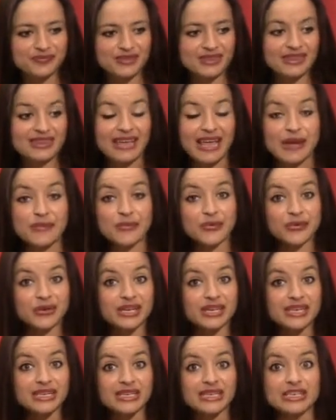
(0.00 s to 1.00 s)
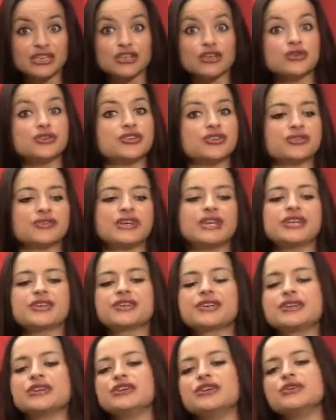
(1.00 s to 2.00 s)
and bringing this new
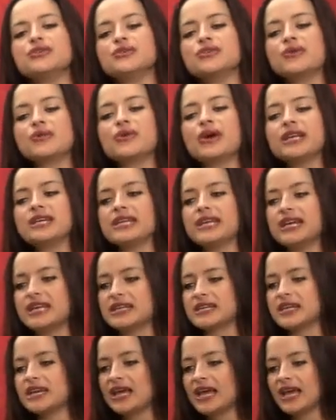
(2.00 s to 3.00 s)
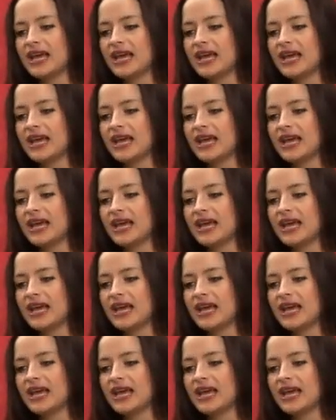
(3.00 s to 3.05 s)
generation into the red tent,